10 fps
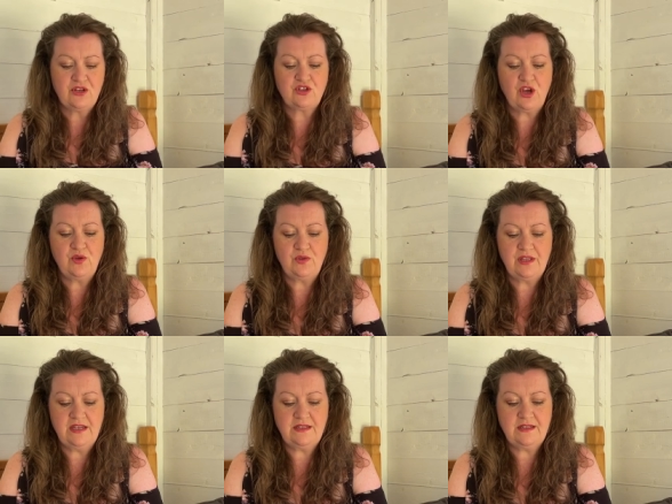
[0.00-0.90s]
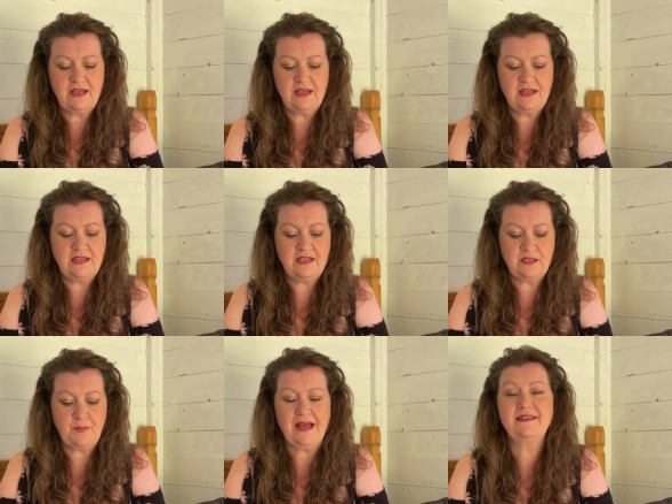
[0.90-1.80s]
so this
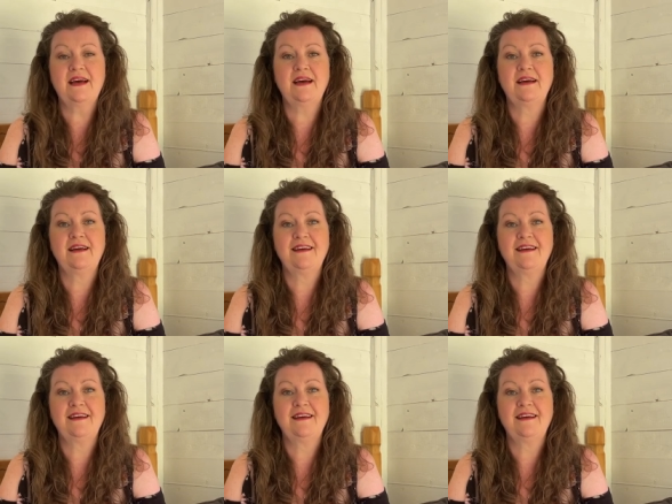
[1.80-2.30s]
is panda